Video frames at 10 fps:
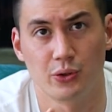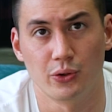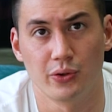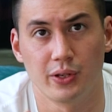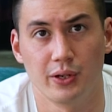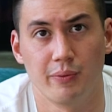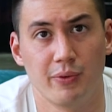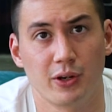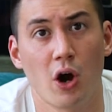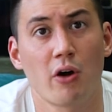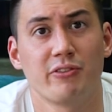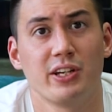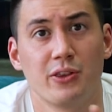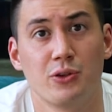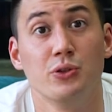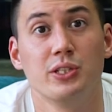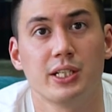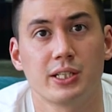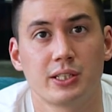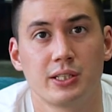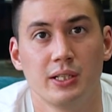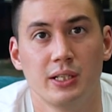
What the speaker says: or the coffee enthusiasts,